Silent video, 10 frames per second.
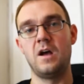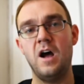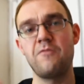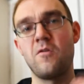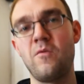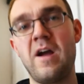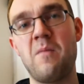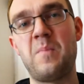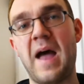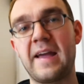Hi everyone, we are
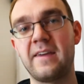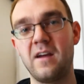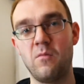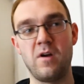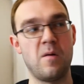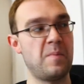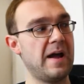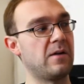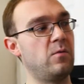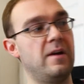back, and we are
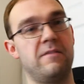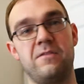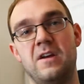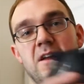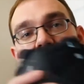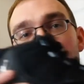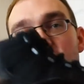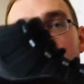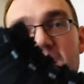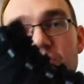back with
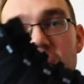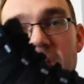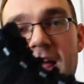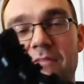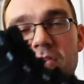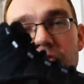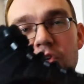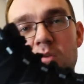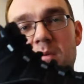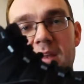the Air Jordan 11
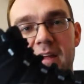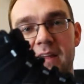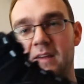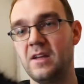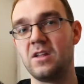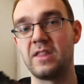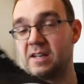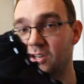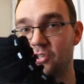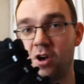Jubilee. They
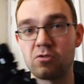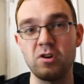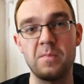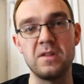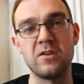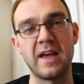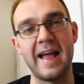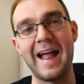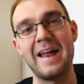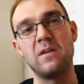did a shock drop in the
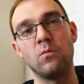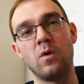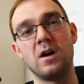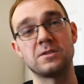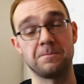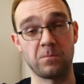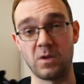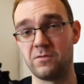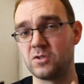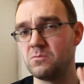UK, and it was,
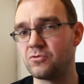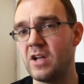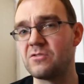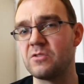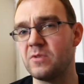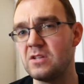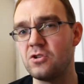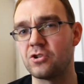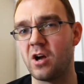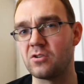for some strange reason, when they do
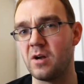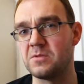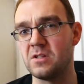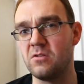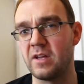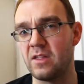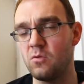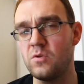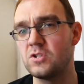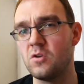shock drops in the UK, they
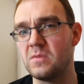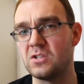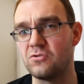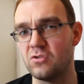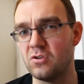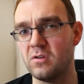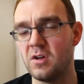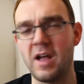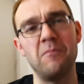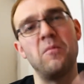always do them as a draw,
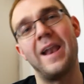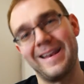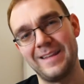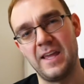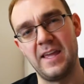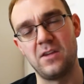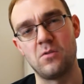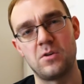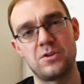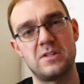well, and the
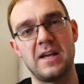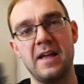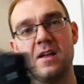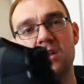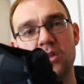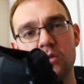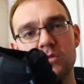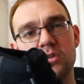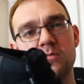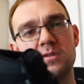EU, I should say. They always
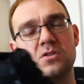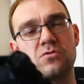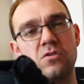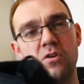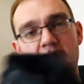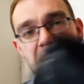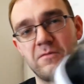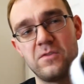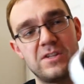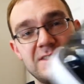do them as a draw, and
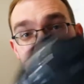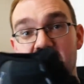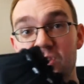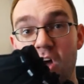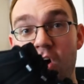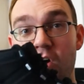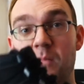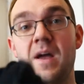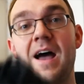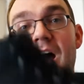for the second time,
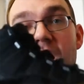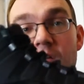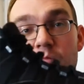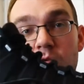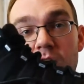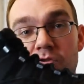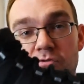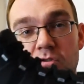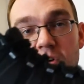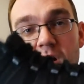I have won a
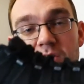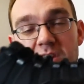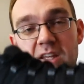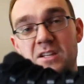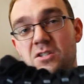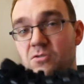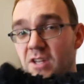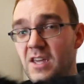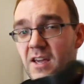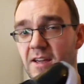draw on sneakers. Three
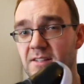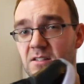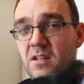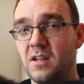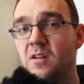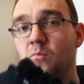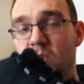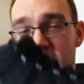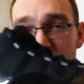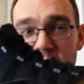years, but
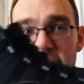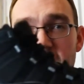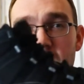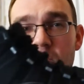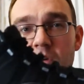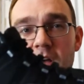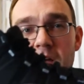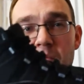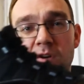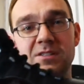this is my second uh,
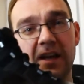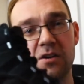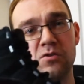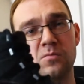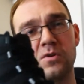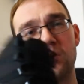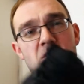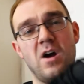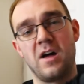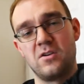my second W
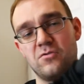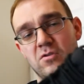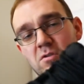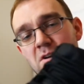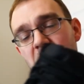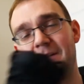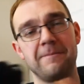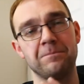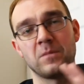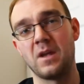on a draw.
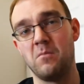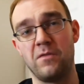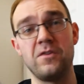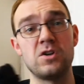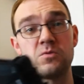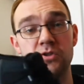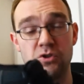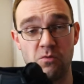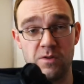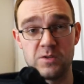My first was the
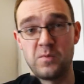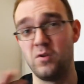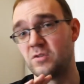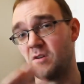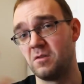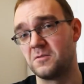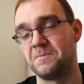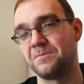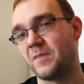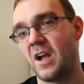Sean Wotherspoon, so I was
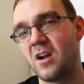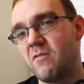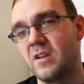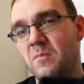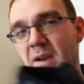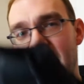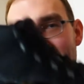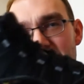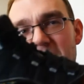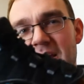I can't really complain
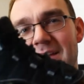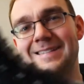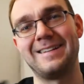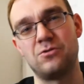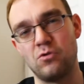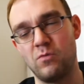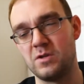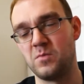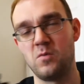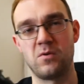having these and the Sean
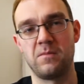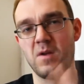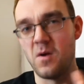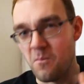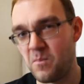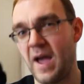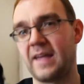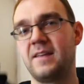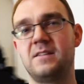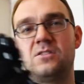Wotherspoon, but back
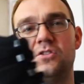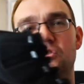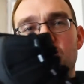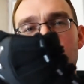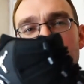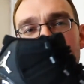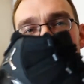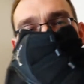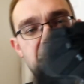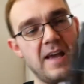to the
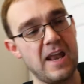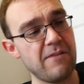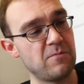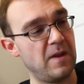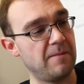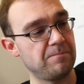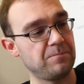Jubilee. And I have to admit,